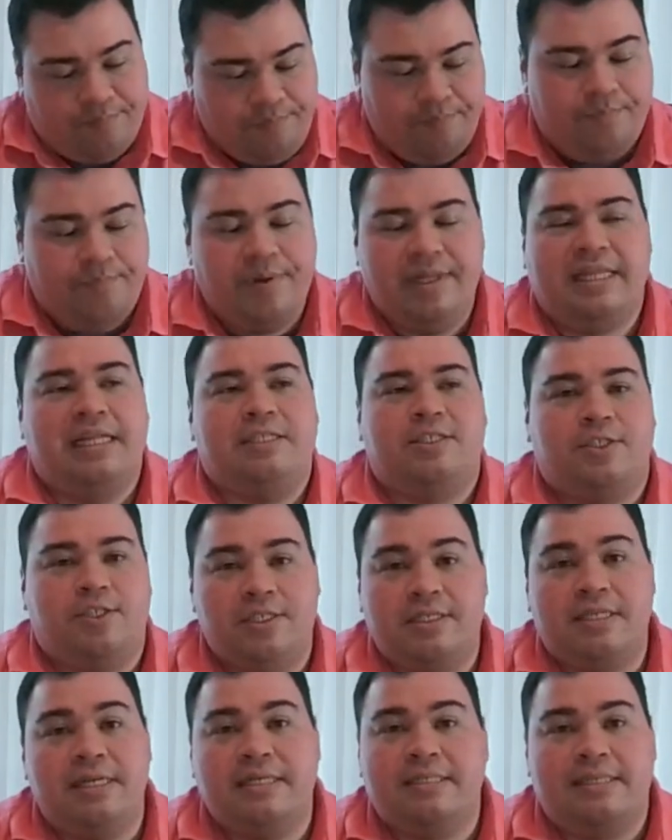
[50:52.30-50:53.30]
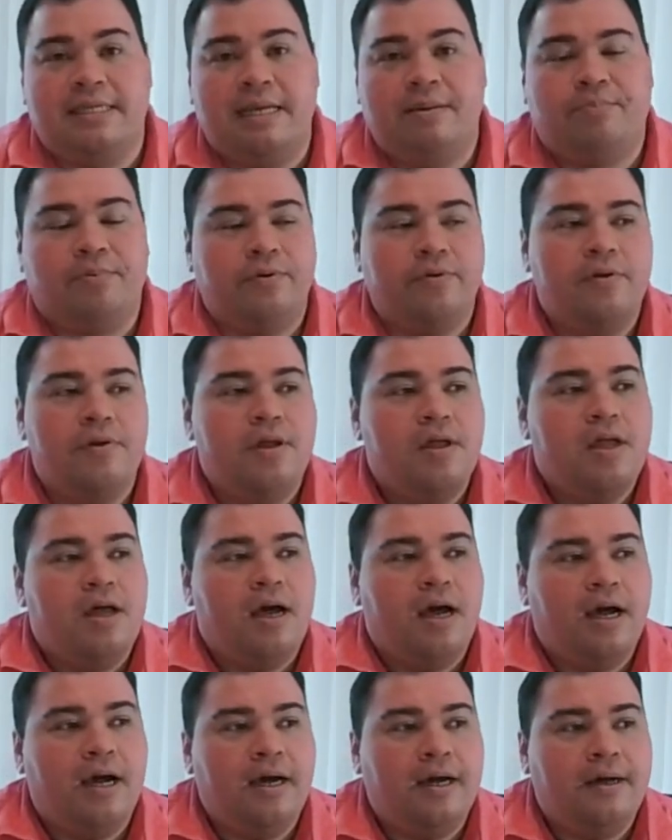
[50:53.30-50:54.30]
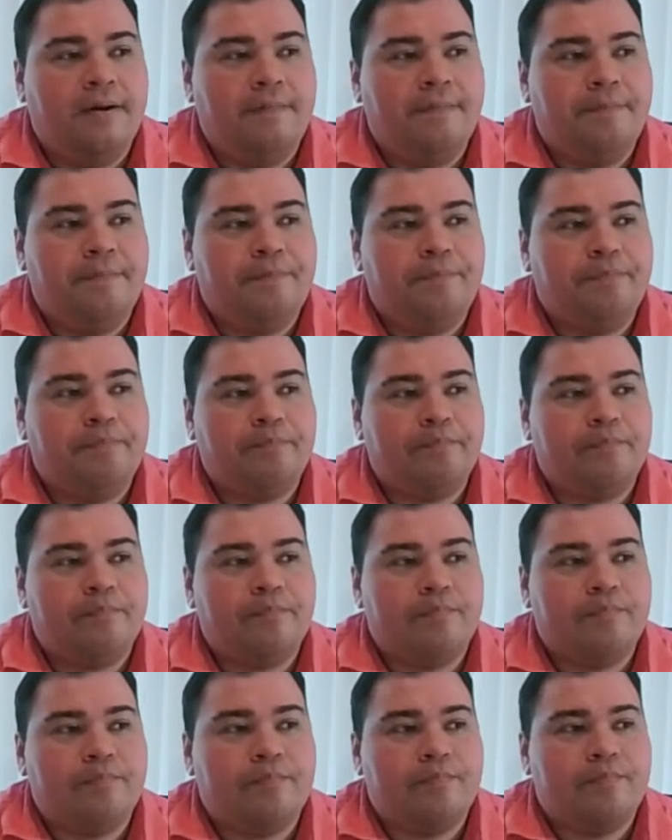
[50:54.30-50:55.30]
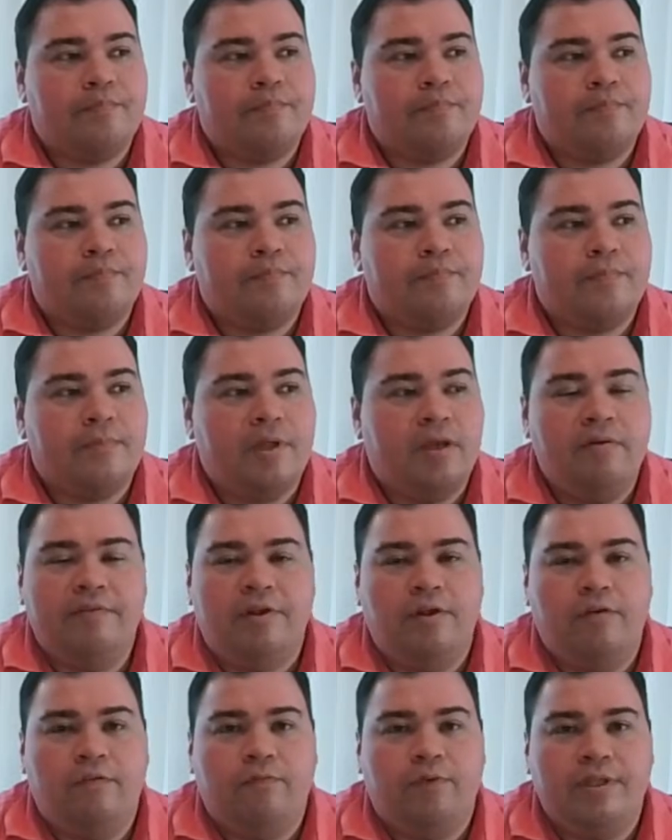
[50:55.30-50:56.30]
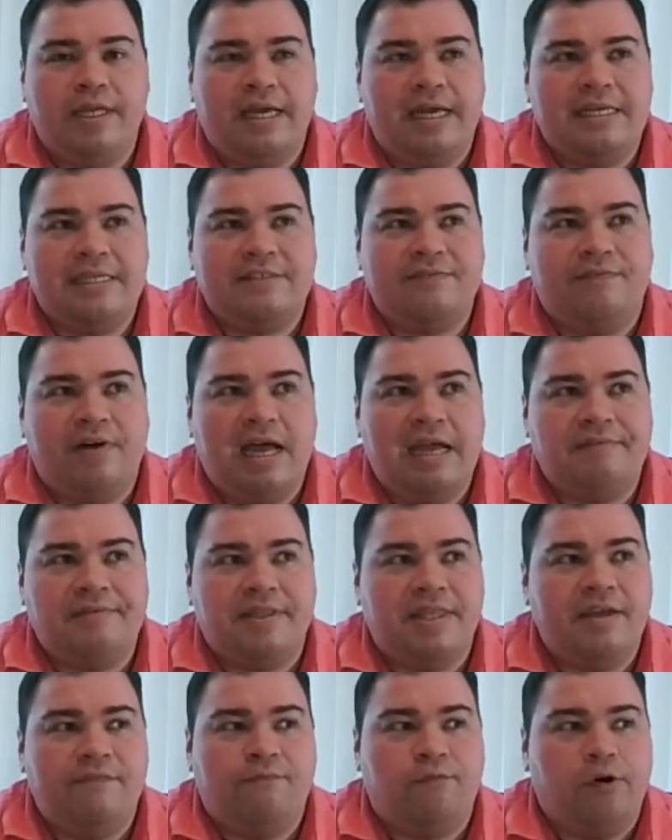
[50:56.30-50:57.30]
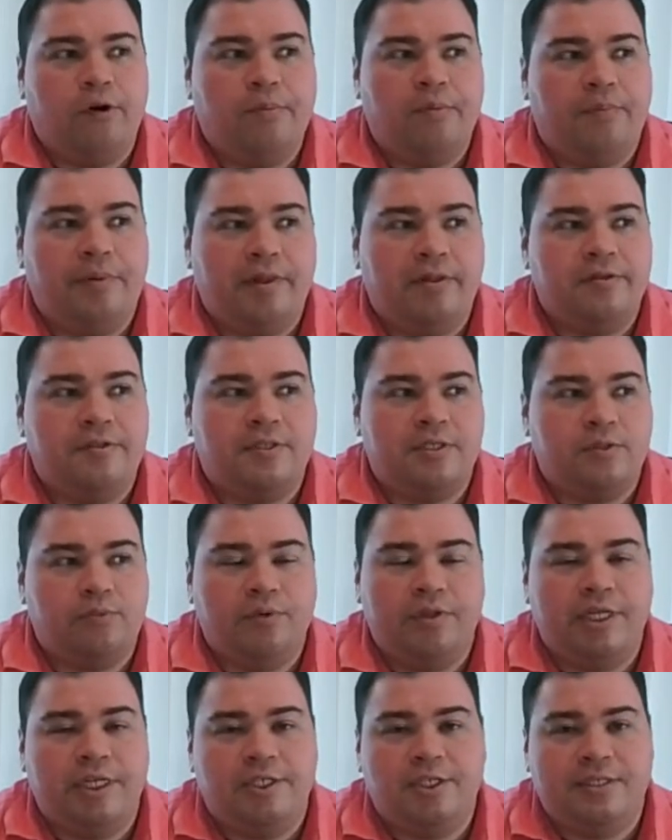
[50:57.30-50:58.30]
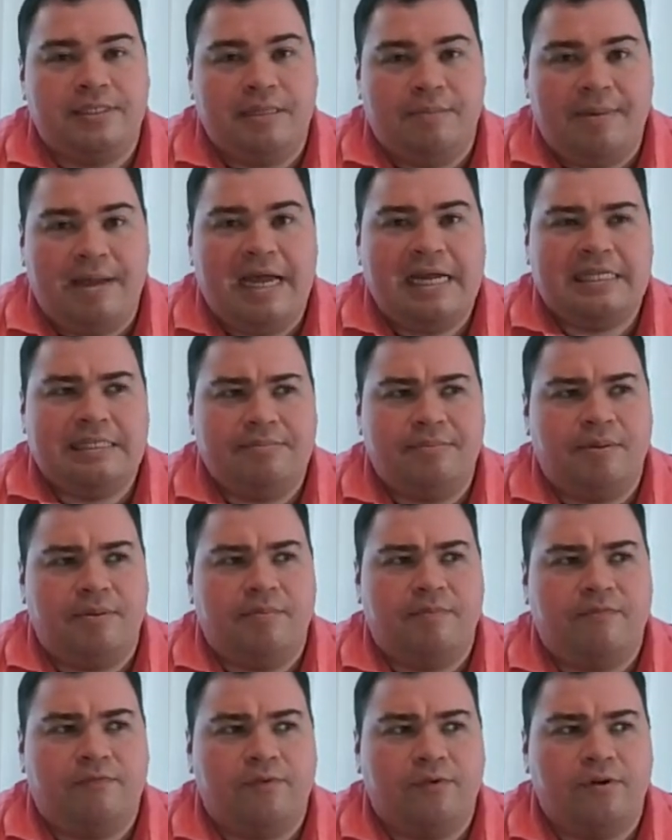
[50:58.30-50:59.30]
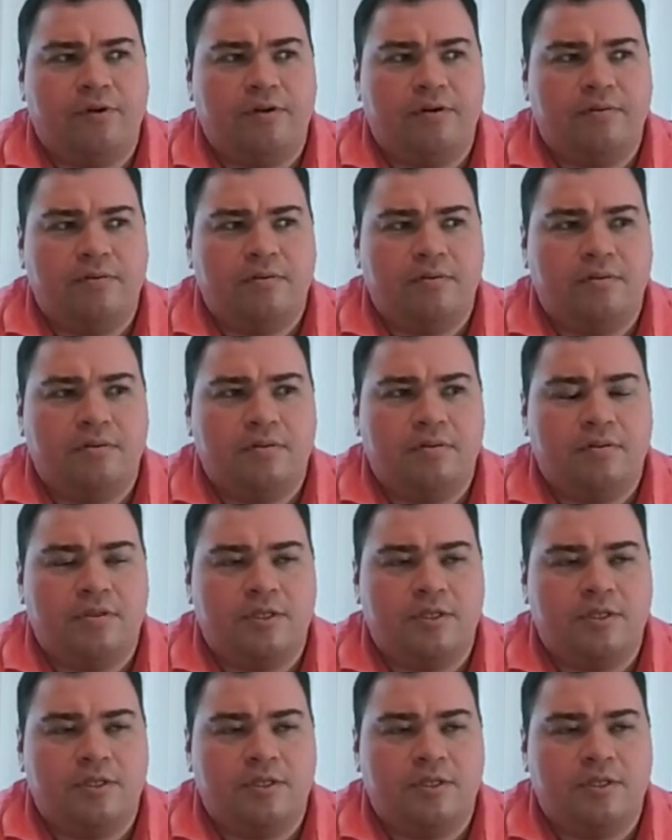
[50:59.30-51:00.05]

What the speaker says: that's just an example. I don't even know of one that has 5. I think 4 propellers is really just the maximum for the